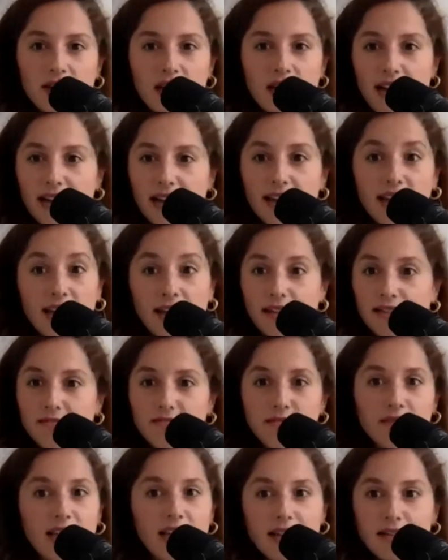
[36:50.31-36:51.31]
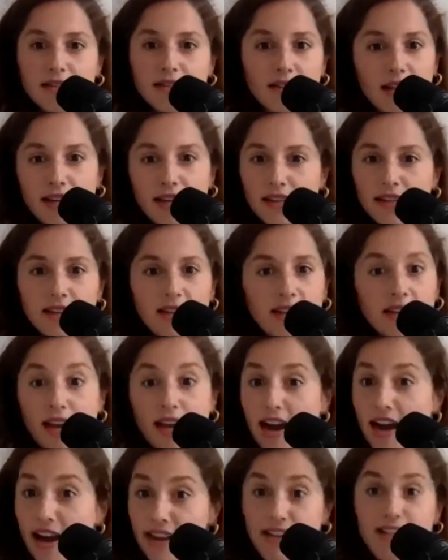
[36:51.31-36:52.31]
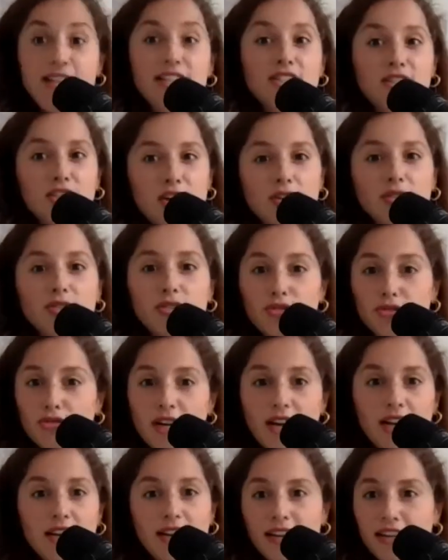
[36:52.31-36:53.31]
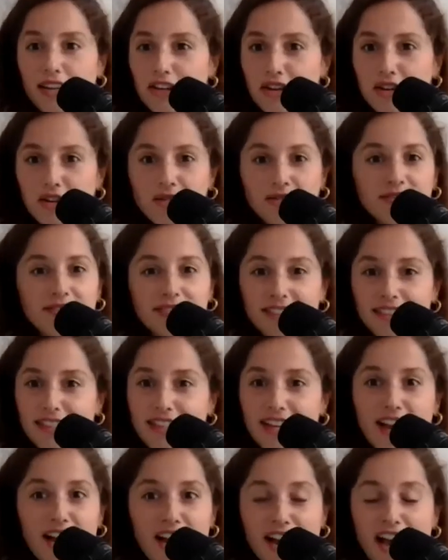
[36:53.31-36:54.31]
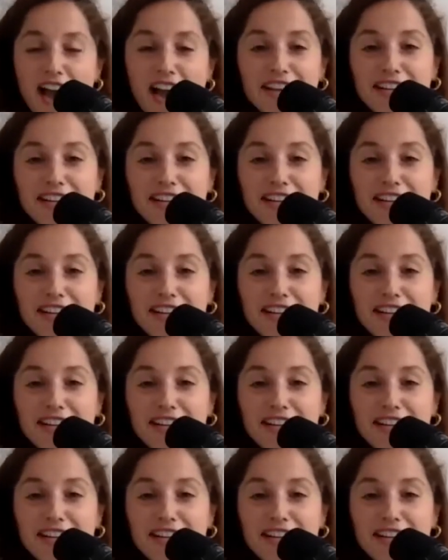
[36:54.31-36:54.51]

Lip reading: I can cancel anything. I need to go to training. I